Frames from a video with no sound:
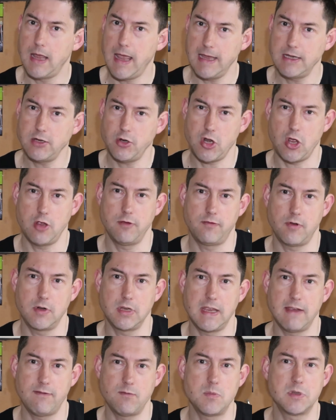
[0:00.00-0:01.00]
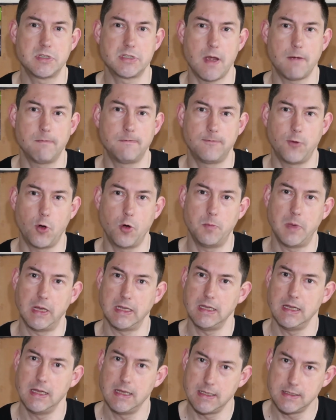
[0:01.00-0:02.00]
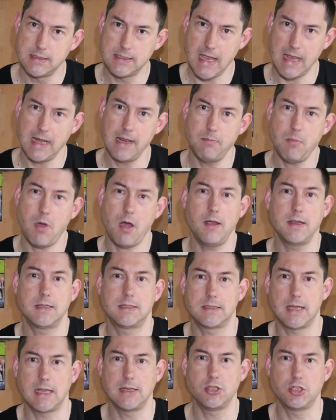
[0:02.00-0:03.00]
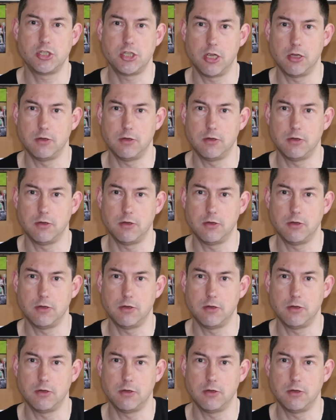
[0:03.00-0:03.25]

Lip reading: Head on over and give him a sub for me. Tell him I sent